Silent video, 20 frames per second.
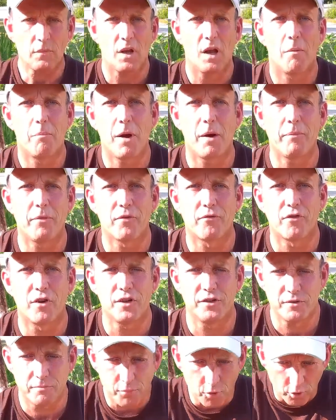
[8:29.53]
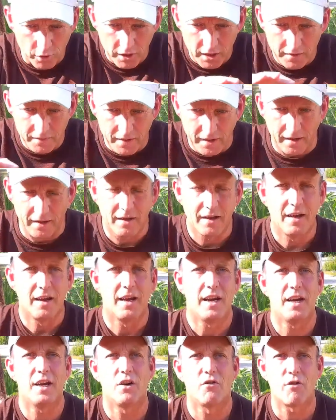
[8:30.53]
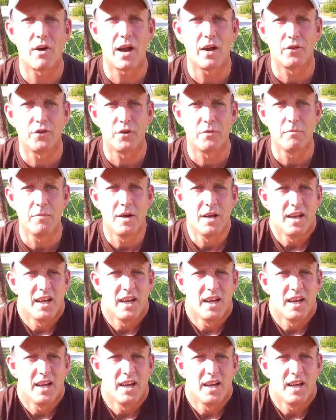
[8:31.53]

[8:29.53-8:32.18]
above the freezing point in and around them,